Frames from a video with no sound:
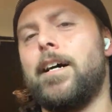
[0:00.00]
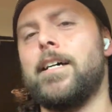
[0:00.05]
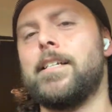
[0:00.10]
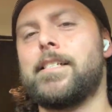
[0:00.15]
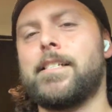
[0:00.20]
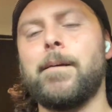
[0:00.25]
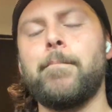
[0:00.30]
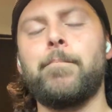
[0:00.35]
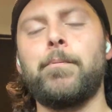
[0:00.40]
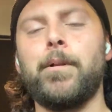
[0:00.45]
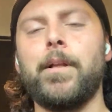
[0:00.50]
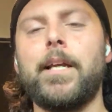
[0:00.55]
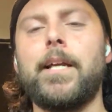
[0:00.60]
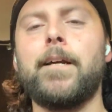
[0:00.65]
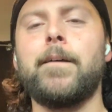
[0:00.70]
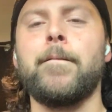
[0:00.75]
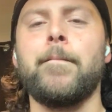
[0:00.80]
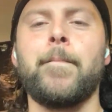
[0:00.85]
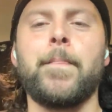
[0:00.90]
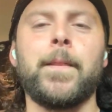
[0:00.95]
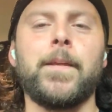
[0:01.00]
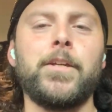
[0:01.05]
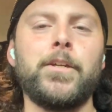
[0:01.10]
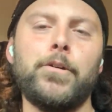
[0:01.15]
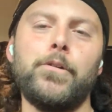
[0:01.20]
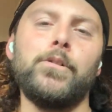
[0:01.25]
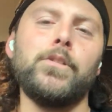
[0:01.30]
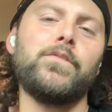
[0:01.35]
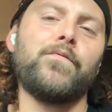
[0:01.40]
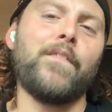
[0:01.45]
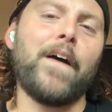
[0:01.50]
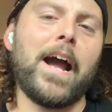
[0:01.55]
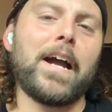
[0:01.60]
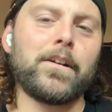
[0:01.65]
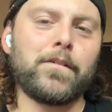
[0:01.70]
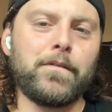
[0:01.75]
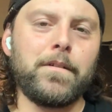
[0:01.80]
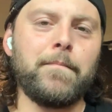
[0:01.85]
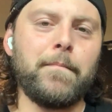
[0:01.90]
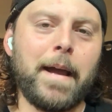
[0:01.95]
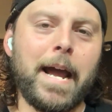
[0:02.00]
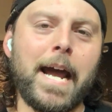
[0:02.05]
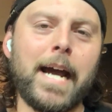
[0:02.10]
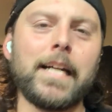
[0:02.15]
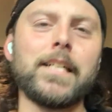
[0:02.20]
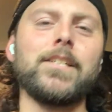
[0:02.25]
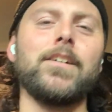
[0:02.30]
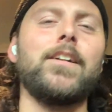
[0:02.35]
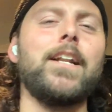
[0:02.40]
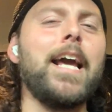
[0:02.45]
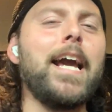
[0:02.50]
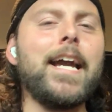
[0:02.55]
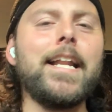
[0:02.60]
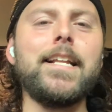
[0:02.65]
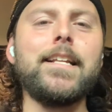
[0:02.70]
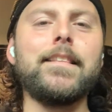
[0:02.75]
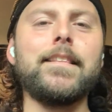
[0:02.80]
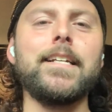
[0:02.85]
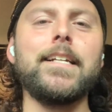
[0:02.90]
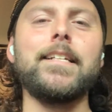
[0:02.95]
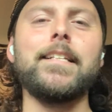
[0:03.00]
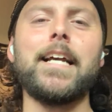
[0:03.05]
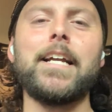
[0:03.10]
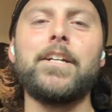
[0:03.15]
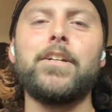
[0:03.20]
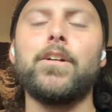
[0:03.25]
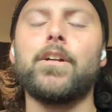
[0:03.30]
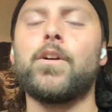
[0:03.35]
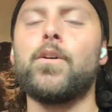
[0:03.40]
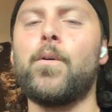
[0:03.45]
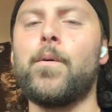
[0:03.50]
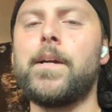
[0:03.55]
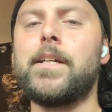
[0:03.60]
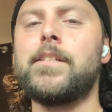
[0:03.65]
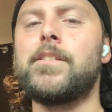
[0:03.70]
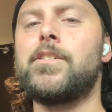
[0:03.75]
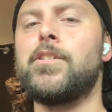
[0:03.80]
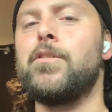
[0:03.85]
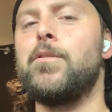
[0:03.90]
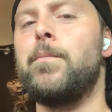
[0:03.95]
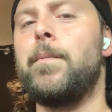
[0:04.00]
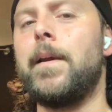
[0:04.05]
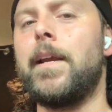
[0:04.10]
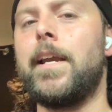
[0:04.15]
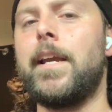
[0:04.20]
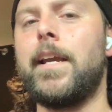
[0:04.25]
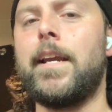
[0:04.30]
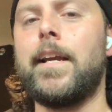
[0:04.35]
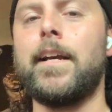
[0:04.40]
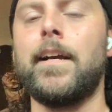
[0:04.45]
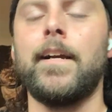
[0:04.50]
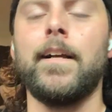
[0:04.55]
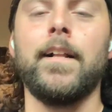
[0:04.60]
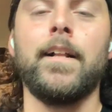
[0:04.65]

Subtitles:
simply, use factory mags on anything that you're going to be